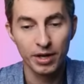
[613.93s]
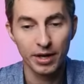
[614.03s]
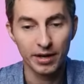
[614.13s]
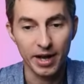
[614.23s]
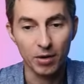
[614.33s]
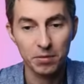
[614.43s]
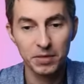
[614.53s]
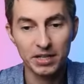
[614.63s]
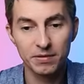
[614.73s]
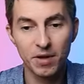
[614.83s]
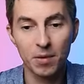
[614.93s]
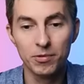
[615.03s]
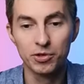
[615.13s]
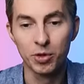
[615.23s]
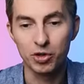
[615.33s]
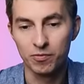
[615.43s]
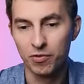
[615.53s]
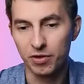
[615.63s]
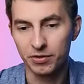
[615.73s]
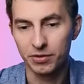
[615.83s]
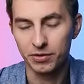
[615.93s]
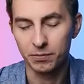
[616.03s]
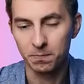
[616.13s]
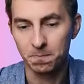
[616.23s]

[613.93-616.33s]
And how can black develop this bishop, for instance?